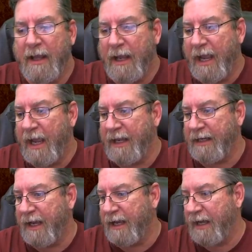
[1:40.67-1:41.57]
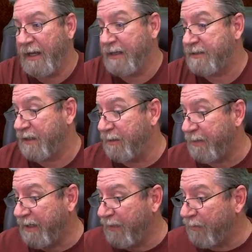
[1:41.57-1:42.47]
And it's going to
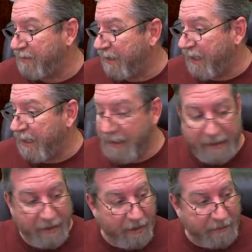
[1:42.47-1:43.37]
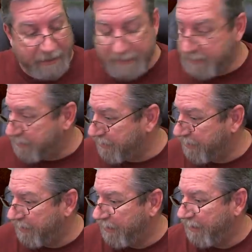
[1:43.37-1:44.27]
be once again on this
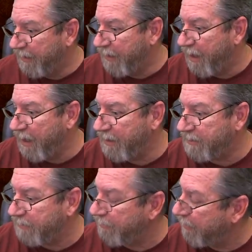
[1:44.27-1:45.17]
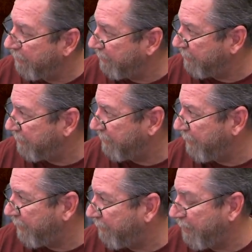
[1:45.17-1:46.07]
awesome
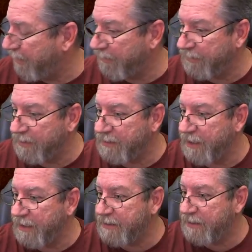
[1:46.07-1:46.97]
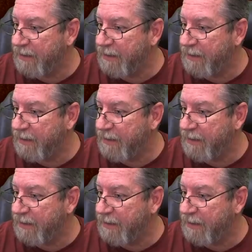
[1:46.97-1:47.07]
Cintiq right here. This nice